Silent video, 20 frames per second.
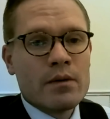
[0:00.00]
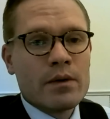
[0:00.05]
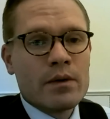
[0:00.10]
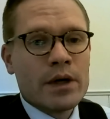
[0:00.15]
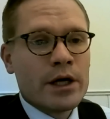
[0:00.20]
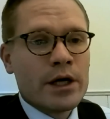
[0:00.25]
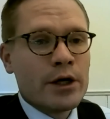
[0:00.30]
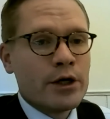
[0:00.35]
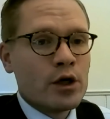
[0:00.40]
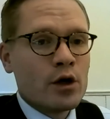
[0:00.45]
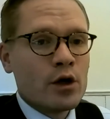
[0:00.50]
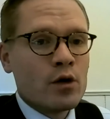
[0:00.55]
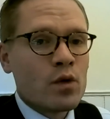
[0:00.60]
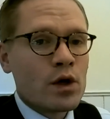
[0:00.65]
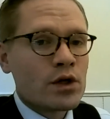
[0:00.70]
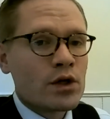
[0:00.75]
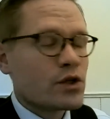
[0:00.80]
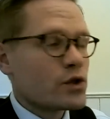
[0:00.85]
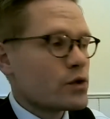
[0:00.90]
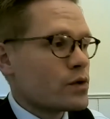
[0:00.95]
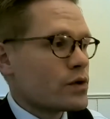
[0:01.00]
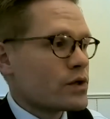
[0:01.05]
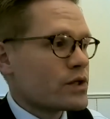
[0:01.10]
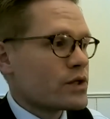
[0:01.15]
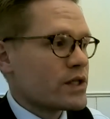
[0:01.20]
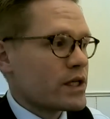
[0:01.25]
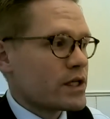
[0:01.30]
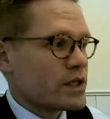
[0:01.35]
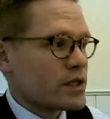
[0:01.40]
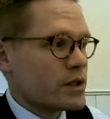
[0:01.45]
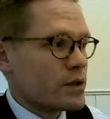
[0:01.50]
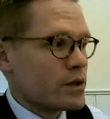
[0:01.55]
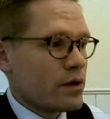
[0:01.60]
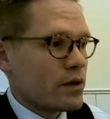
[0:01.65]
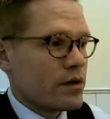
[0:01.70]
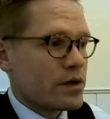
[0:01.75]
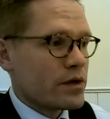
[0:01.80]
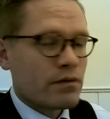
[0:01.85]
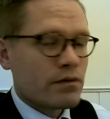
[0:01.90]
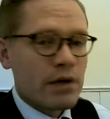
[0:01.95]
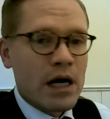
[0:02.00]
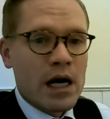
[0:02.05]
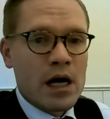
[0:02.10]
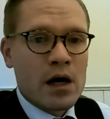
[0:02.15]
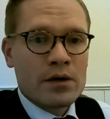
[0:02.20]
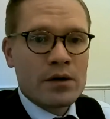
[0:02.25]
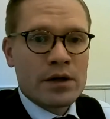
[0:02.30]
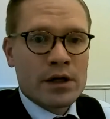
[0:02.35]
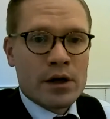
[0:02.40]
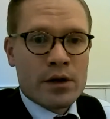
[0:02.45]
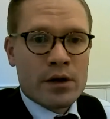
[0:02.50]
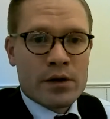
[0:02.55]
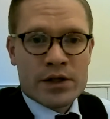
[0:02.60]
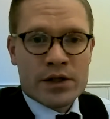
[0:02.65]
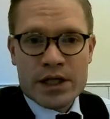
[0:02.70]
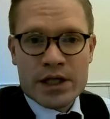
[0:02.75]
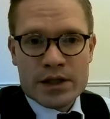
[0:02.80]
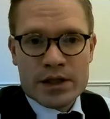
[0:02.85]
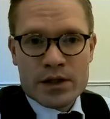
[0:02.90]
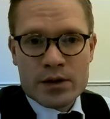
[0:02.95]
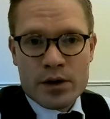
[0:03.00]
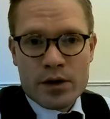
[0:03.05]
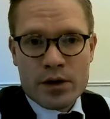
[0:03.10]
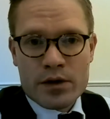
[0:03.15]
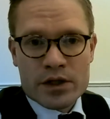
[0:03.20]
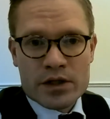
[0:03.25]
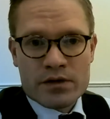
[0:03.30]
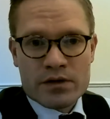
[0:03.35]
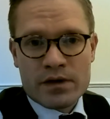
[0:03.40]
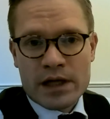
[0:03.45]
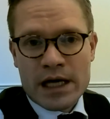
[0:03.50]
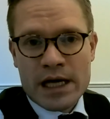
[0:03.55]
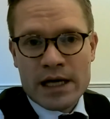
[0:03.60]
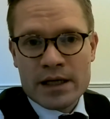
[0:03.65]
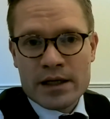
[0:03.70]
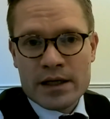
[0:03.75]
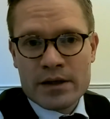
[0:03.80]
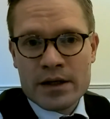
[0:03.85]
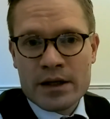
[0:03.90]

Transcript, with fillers: where you know one source says the Earth is round, another says the Earth is flat,